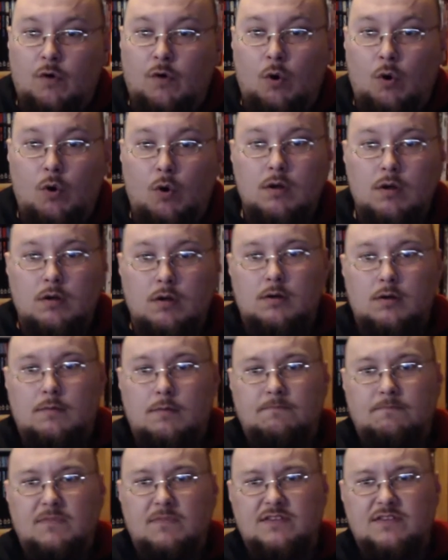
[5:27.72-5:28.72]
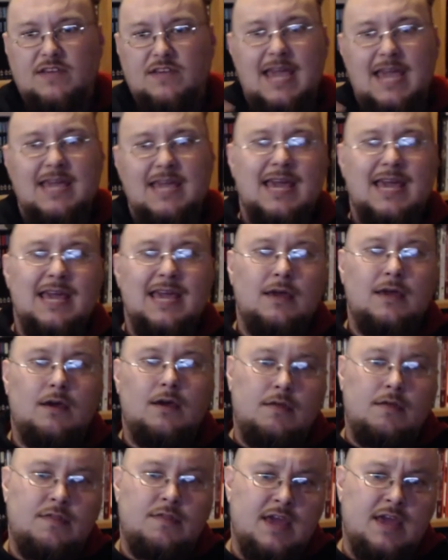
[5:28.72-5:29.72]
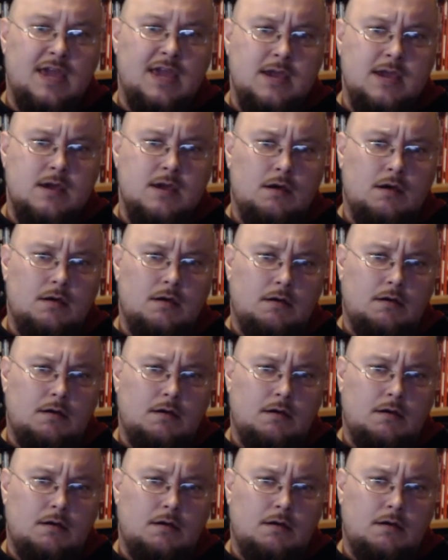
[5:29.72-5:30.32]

for taking the